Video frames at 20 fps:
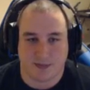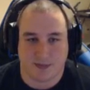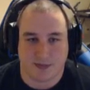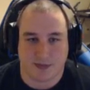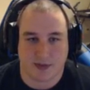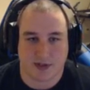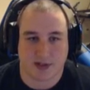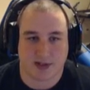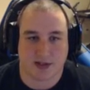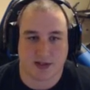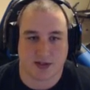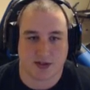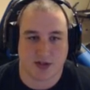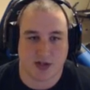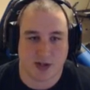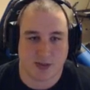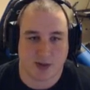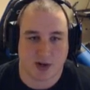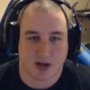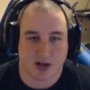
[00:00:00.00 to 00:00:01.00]
this is a
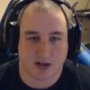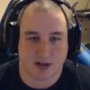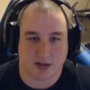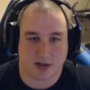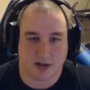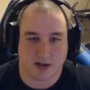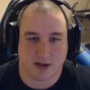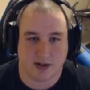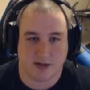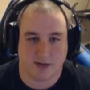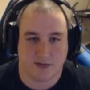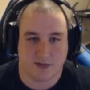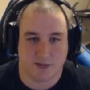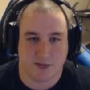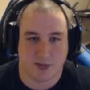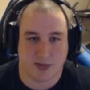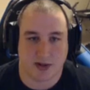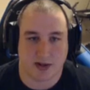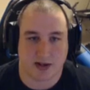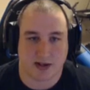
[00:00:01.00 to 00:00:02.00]
cheaper alternative,
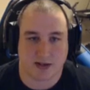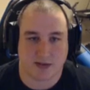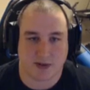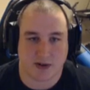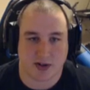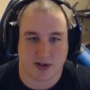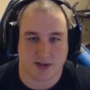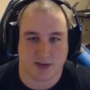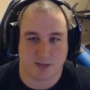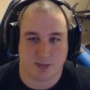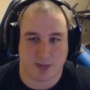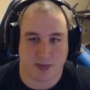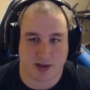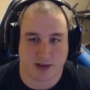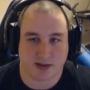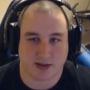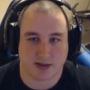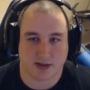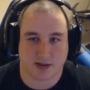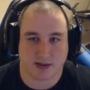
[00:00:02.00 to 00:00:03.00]
but as far as
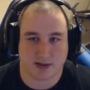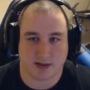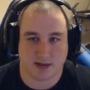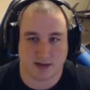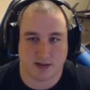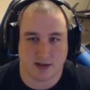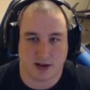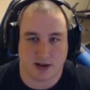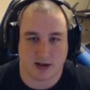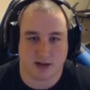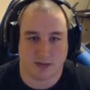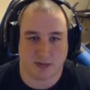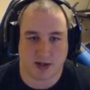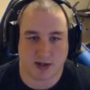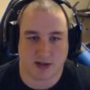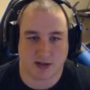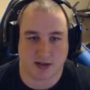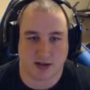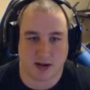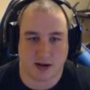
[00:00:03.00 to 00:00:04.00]
best,
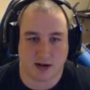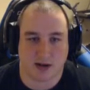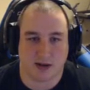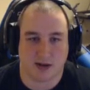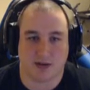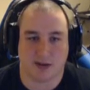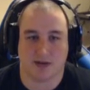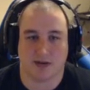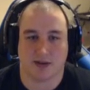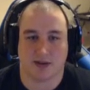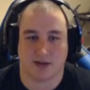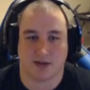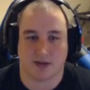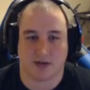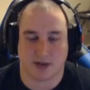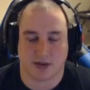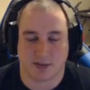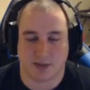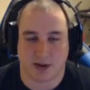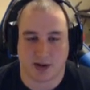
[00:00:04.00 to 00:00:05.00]
non-boss gear goes,
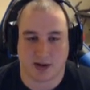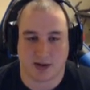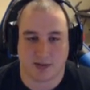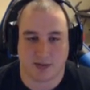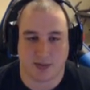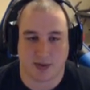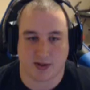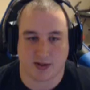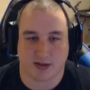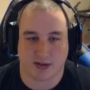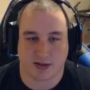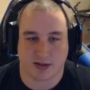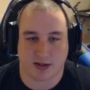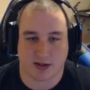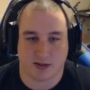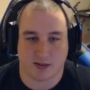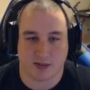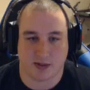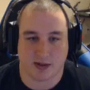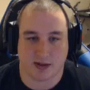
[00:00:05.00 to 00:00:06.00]
Tree Spirit belt's
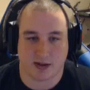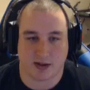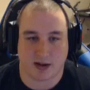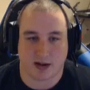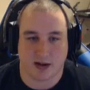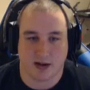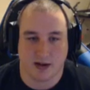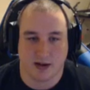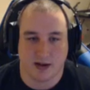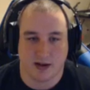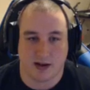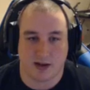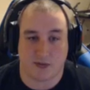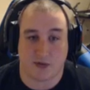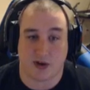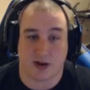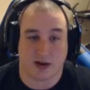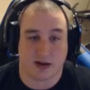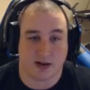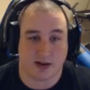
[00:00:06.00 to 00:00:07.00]
gonna be there. If
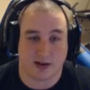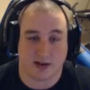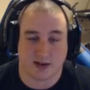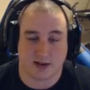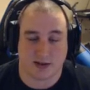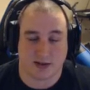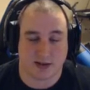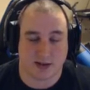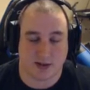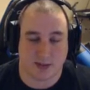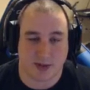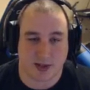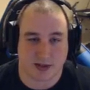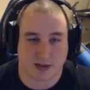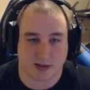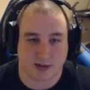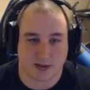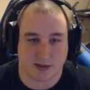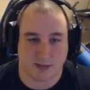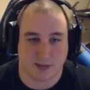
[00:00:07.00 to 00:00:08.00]
not, it's the
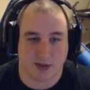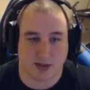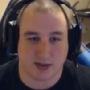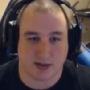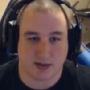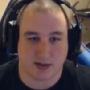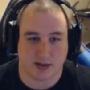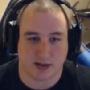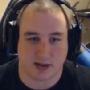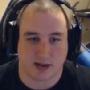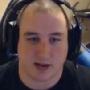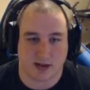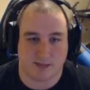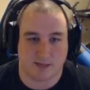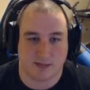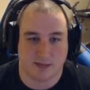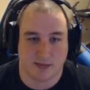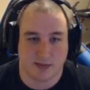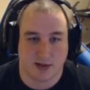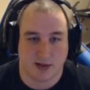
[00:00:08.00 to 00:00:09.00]
best belt in the
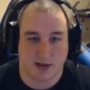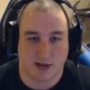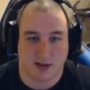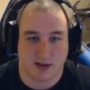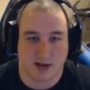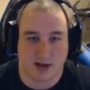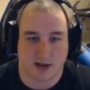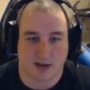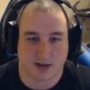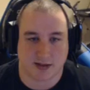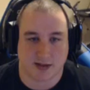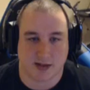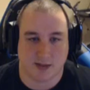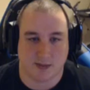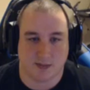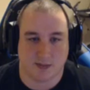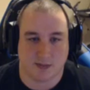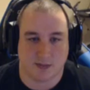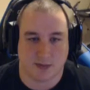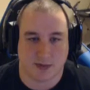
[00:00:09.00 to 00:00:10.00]
game.
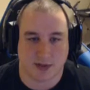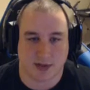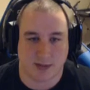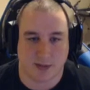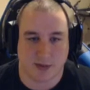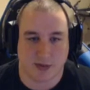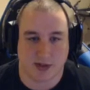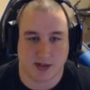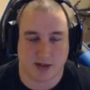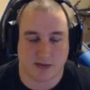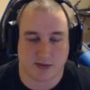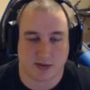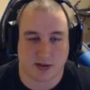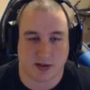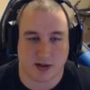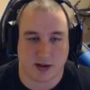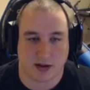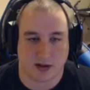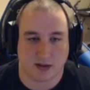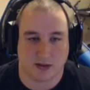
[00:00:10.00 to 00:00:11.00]
Some would
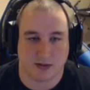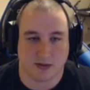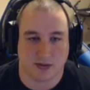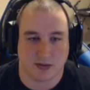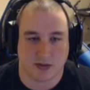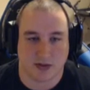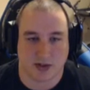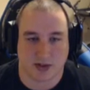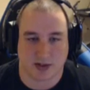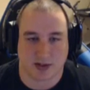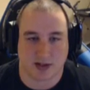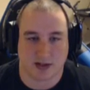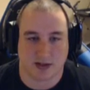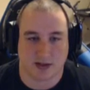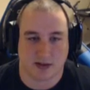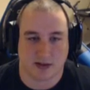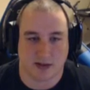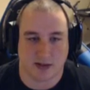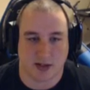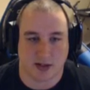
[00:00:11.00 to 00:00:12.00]
definitely argue just because
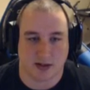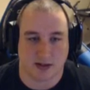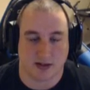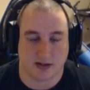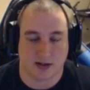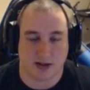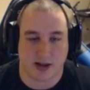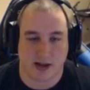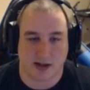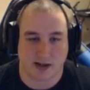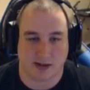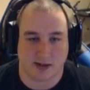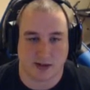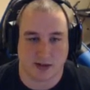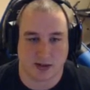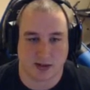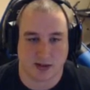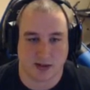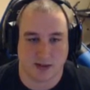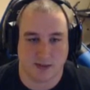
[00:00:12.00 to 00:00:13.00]
of the
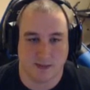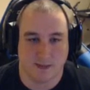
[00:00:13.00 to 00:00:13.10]
accuracy.